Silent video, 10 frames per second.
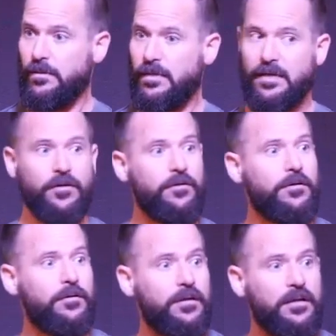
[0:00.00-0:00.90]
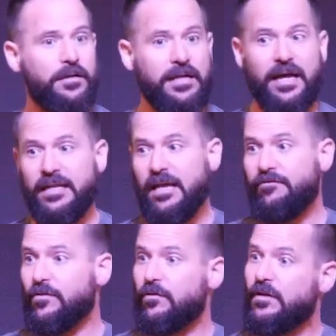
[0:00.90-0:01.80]
And they're not in
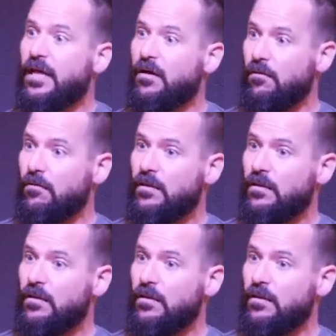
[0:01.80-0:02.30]
heaven; they're in hell.